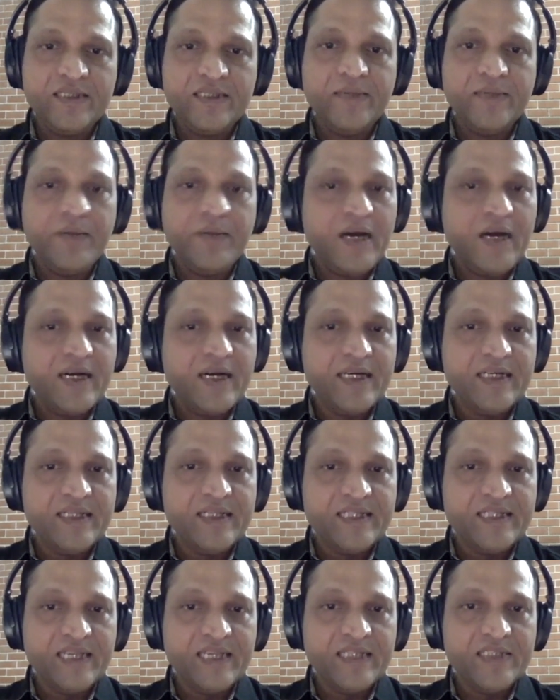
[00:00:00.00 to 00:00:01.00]
market
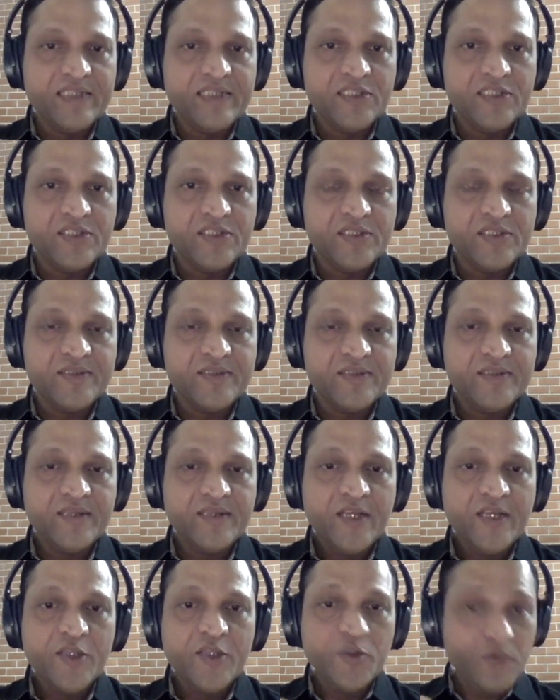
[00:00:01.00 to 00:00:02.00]
intelligence,
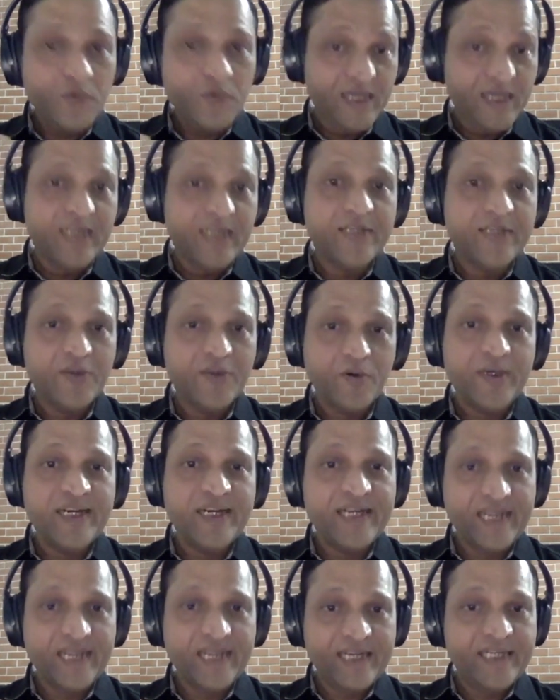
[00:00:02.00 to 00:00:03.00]
you really don't
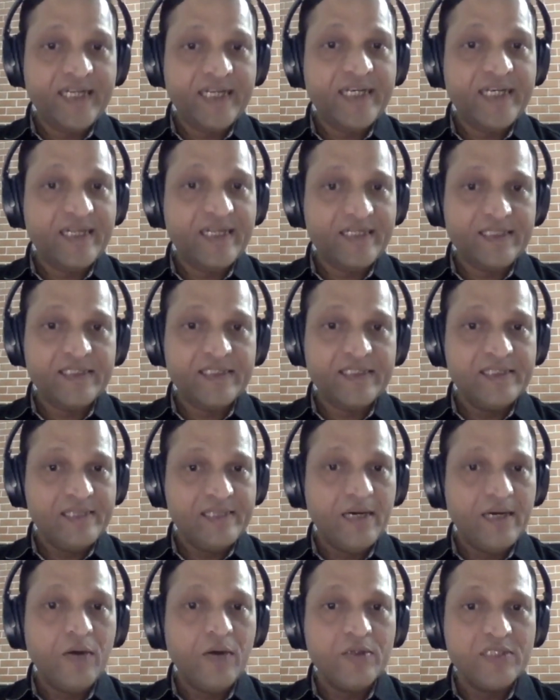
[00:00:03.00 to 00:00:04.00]
need any data. This is
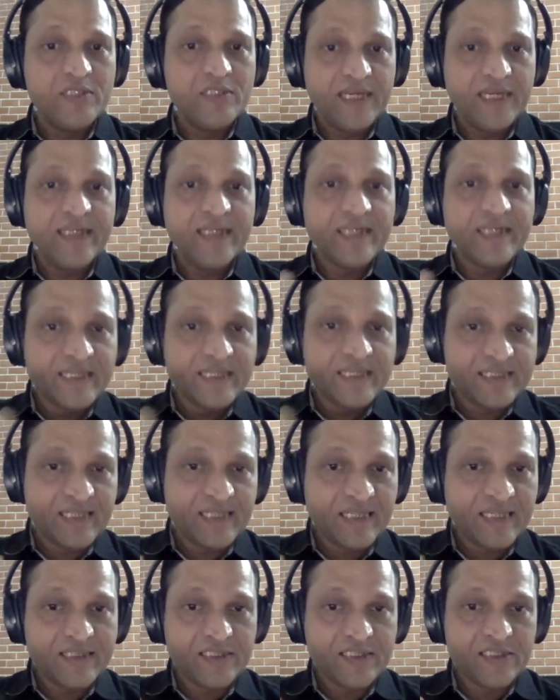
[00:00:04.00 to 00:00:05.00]
outside
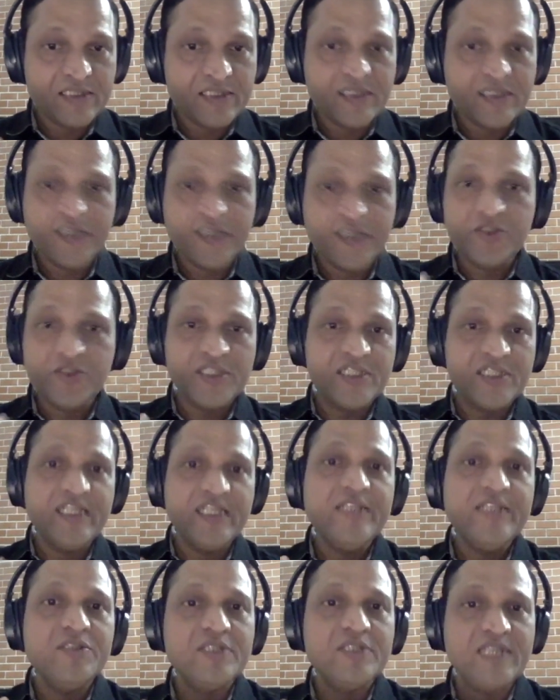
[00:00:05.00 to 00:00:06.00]
intelligence. You just
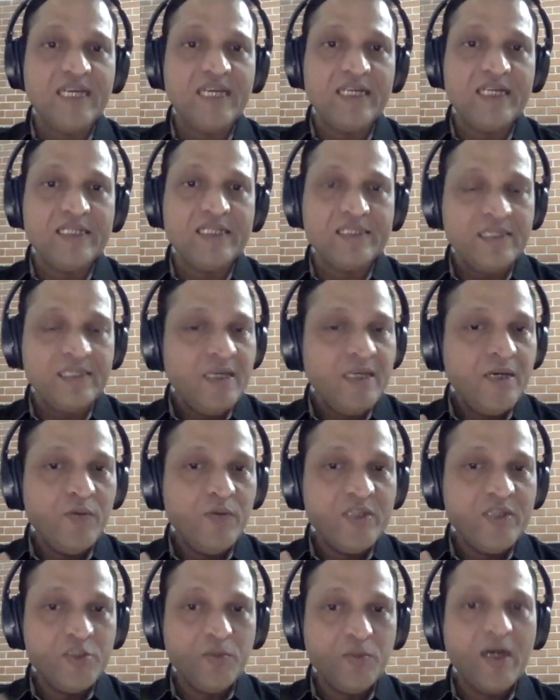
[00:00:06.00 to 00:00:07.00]
need to tell us
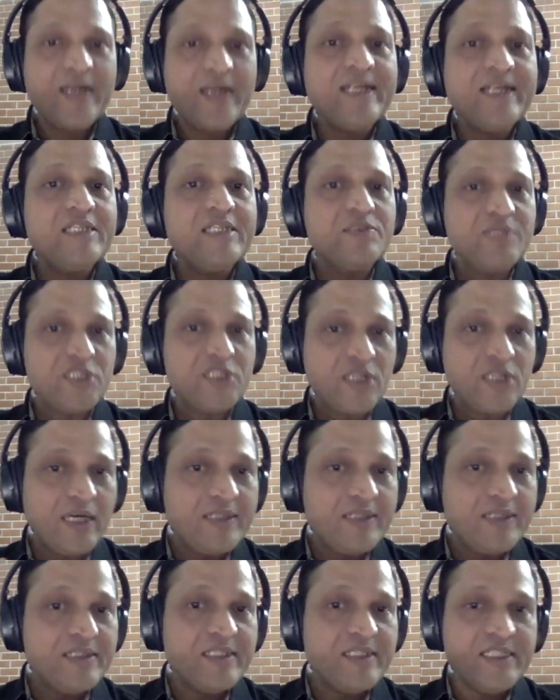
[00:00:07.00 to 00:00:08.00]
which markets, which
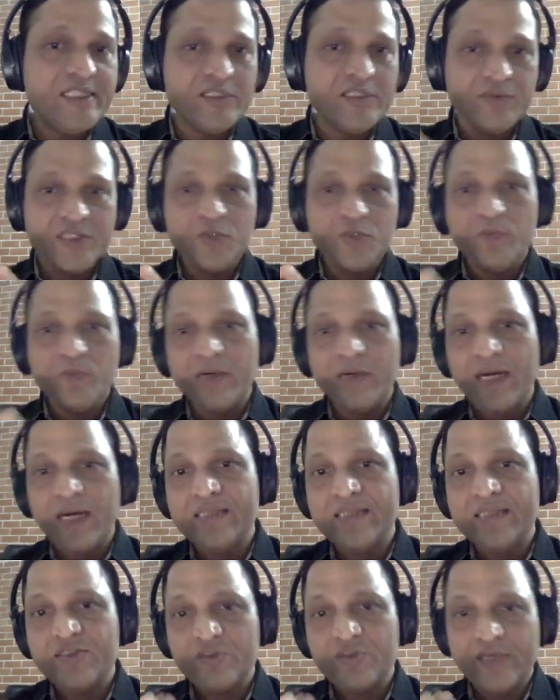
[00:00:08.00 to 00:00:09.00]
countries, which
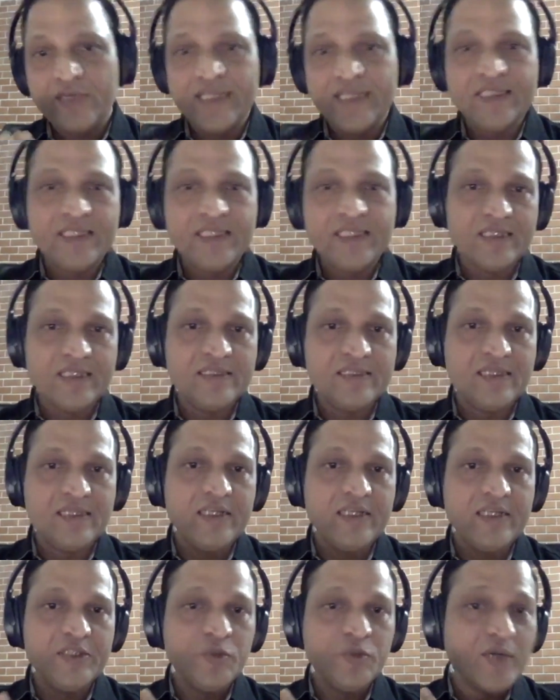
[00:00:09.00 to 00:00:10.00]
brands, retailers
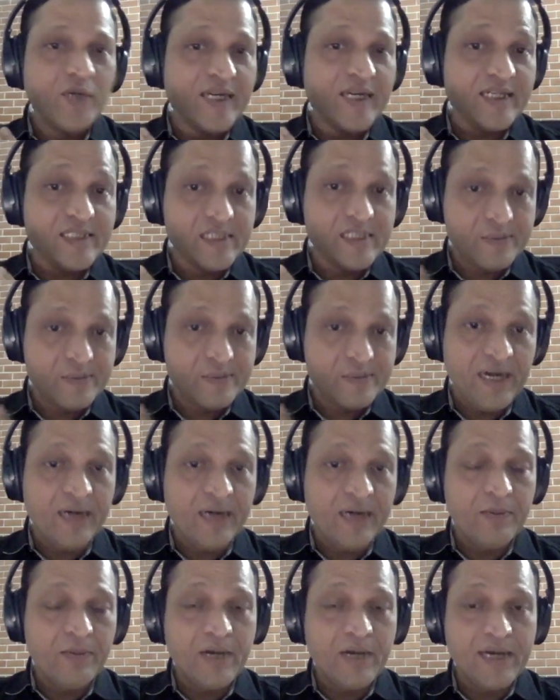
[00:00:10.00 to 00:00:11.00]
that you get
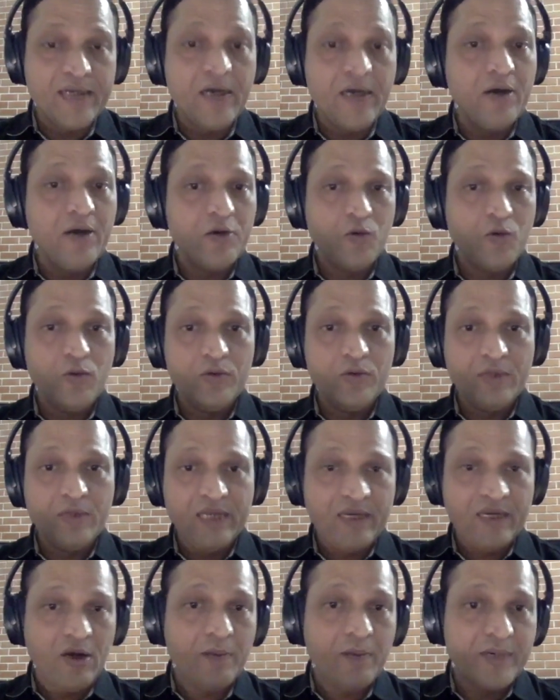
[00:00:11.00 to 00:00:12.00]
inspired by or who
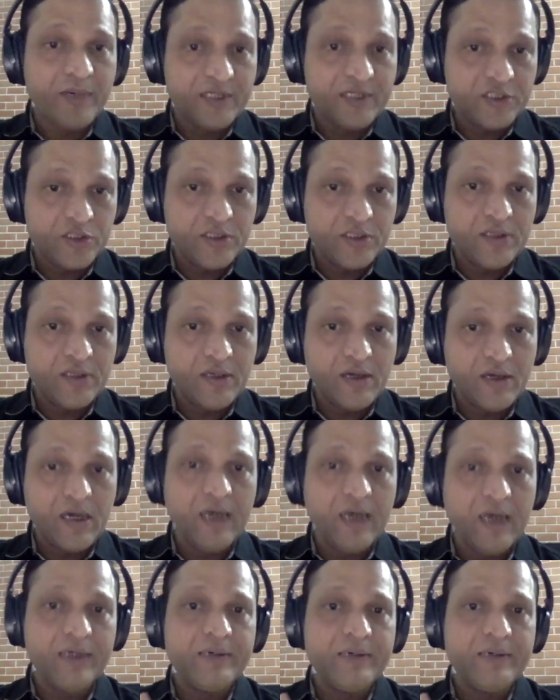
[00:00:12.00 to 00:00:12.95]
their competition are.